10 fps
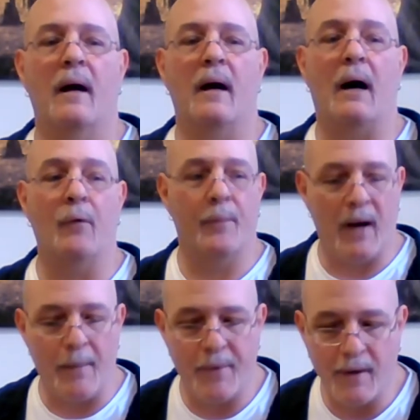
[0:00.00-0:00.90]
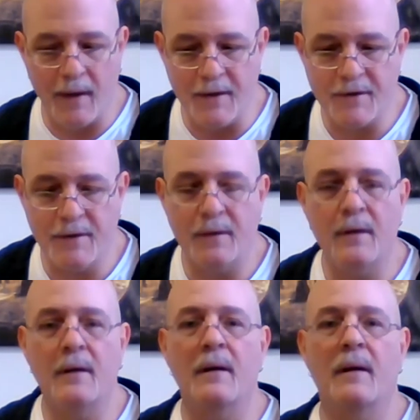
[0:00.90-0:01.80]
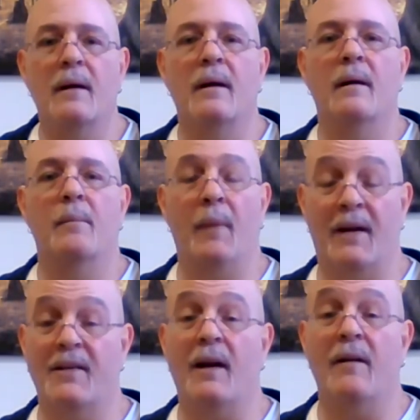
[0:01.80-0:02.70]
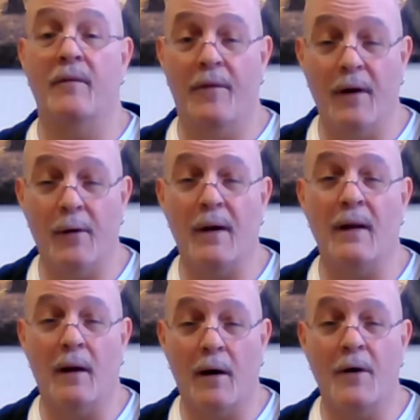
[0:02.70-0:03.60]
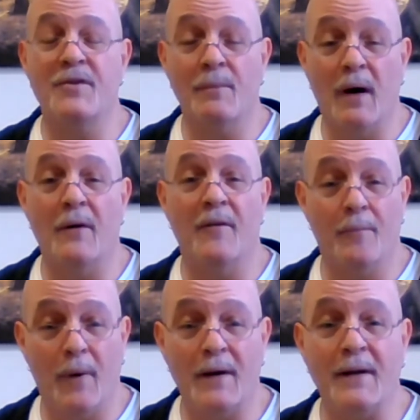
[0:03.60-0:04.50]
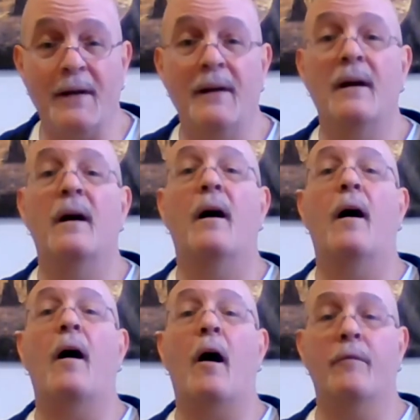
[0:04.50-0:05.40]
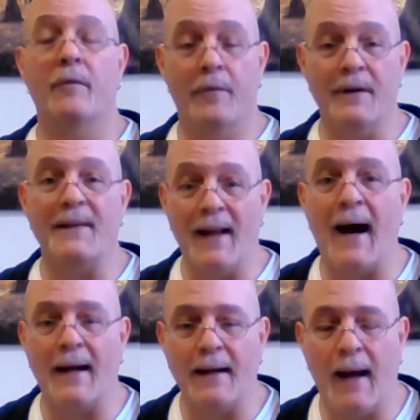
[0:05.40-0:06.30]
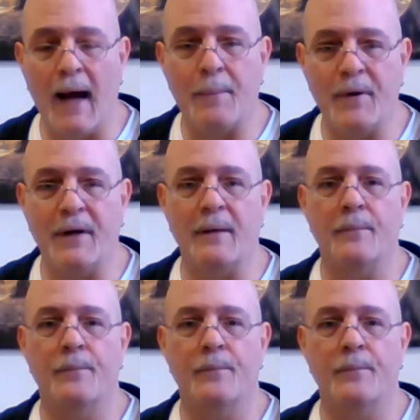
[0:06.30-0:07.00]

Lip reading: our population makes a very large amount of money off of it not happening.